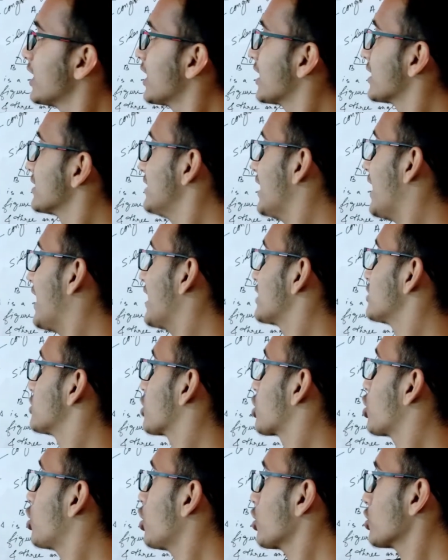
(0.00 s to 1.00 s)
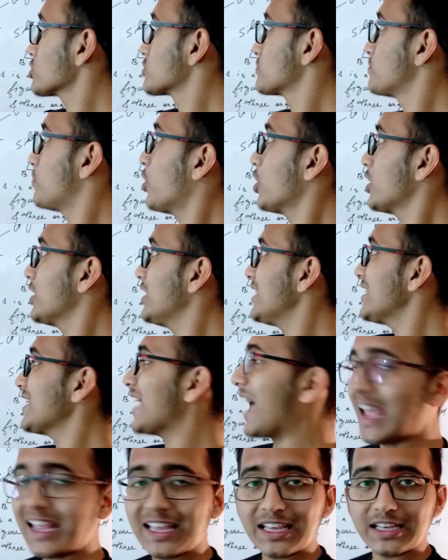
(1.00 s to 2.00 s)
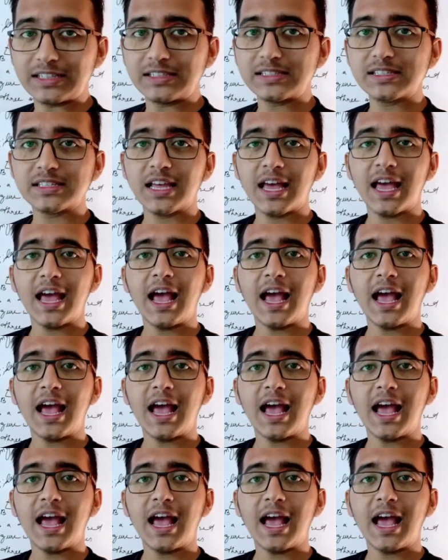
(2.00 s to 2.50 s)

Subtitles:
that the corresponding angles